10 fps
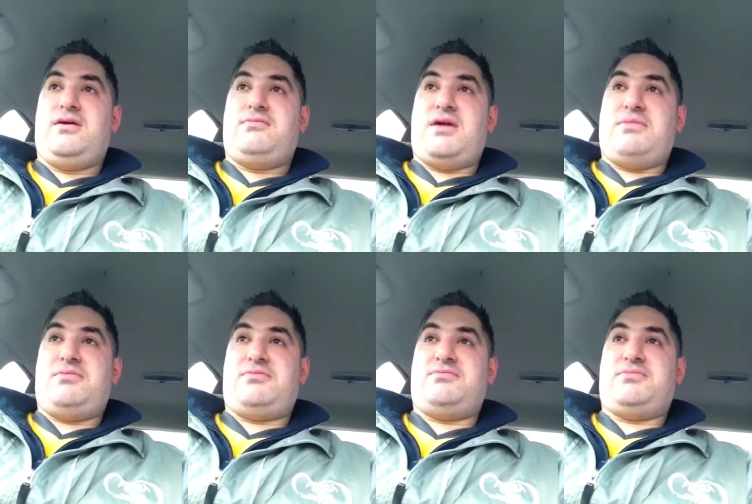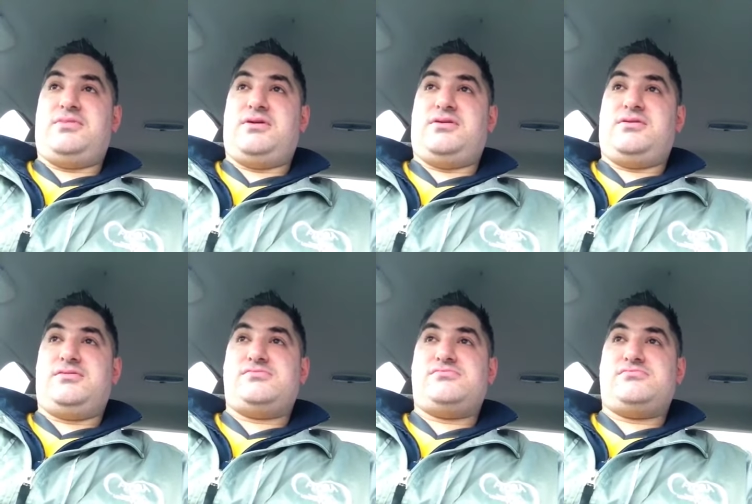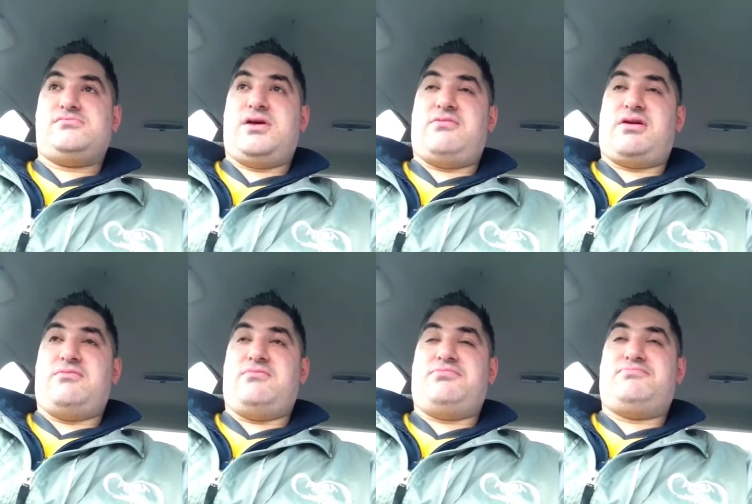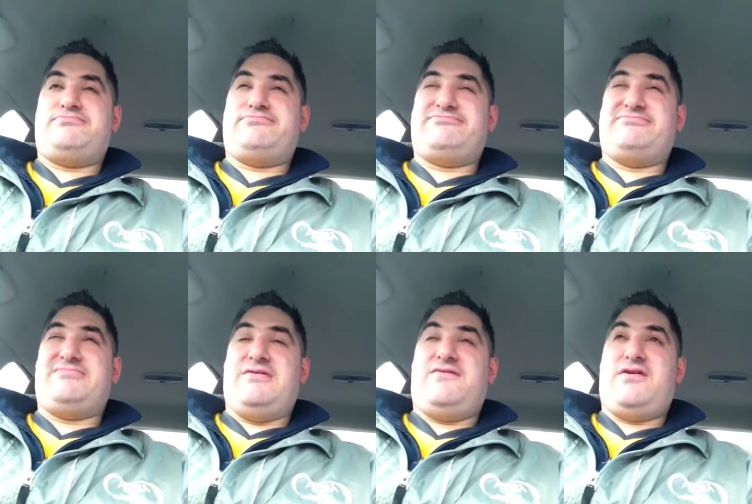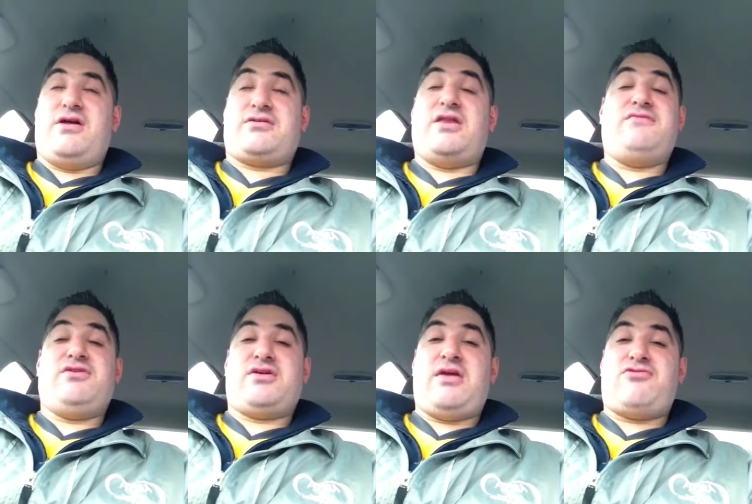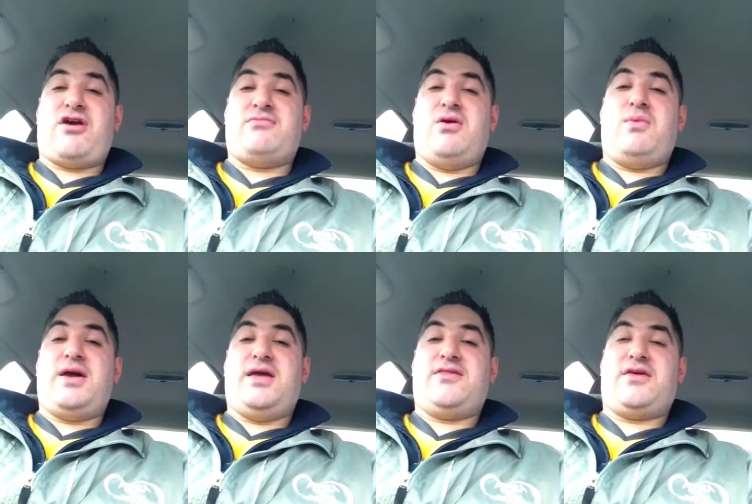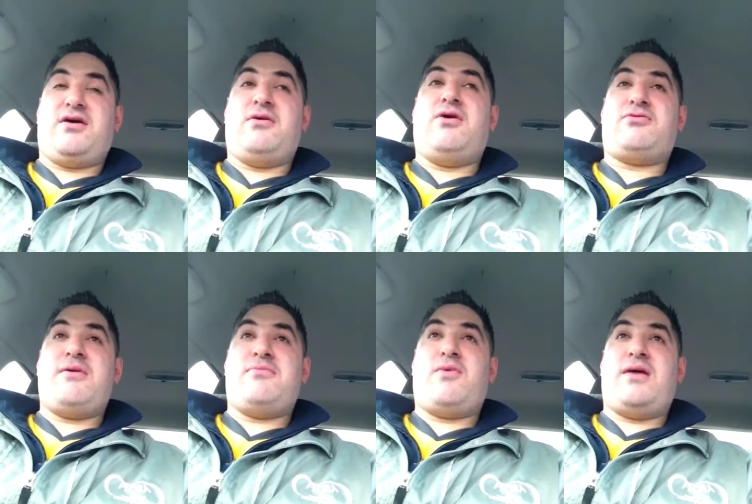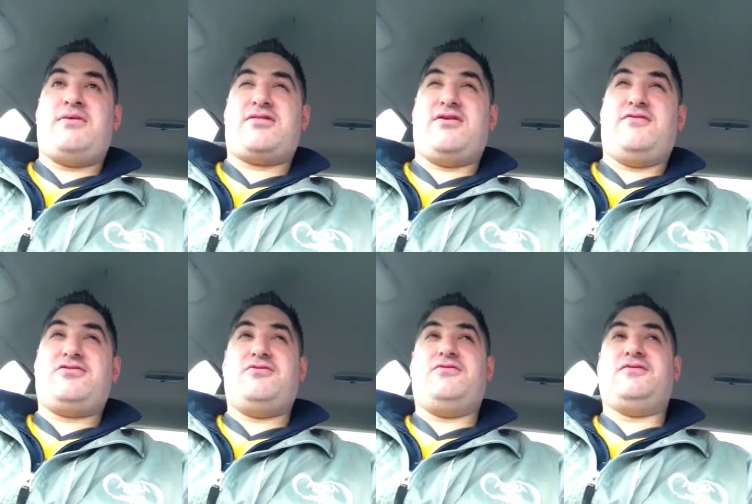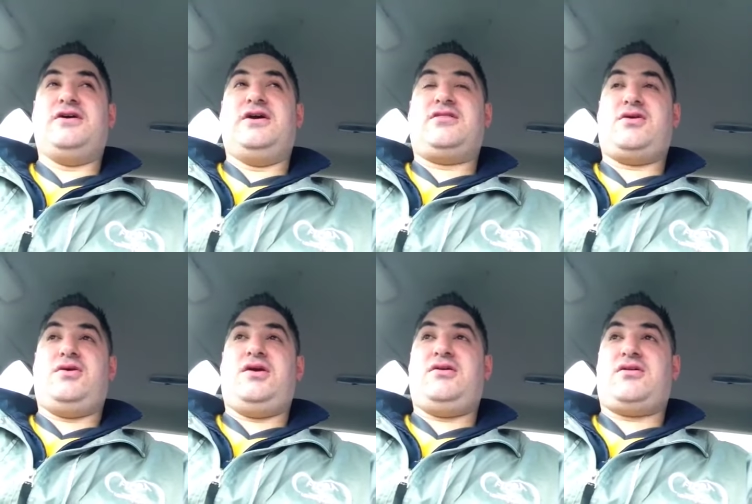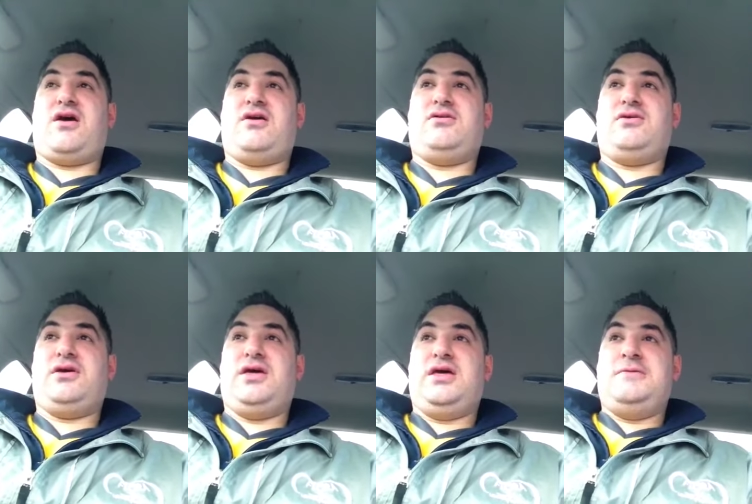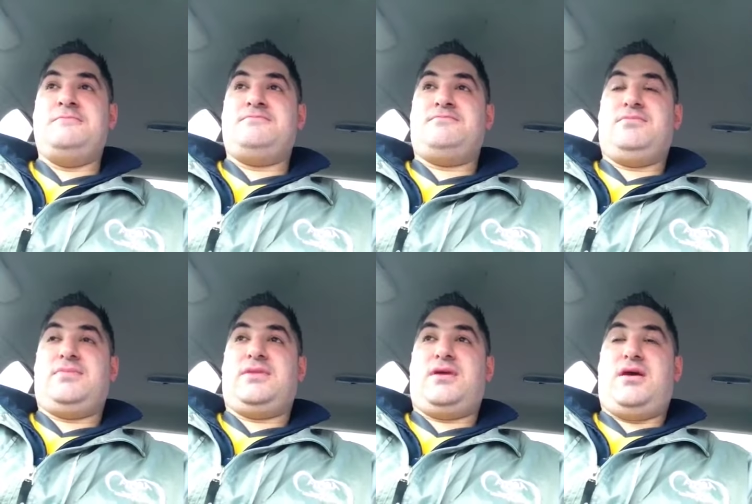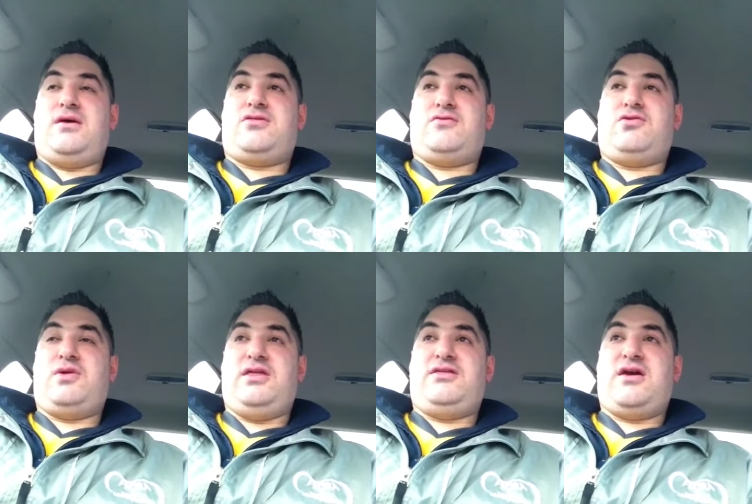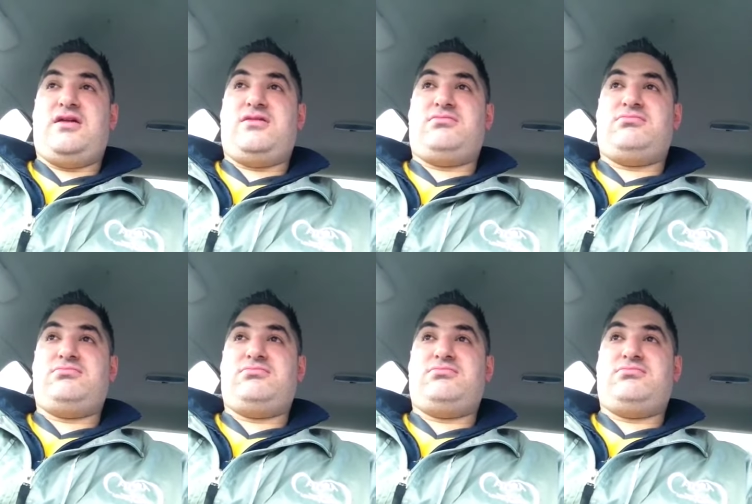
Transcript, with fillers: maybe, uh, I reckon, in theory, I never used to keep track of my weight. I think I, always remember weighing myself sort of two years ago, uh, sort of 2010,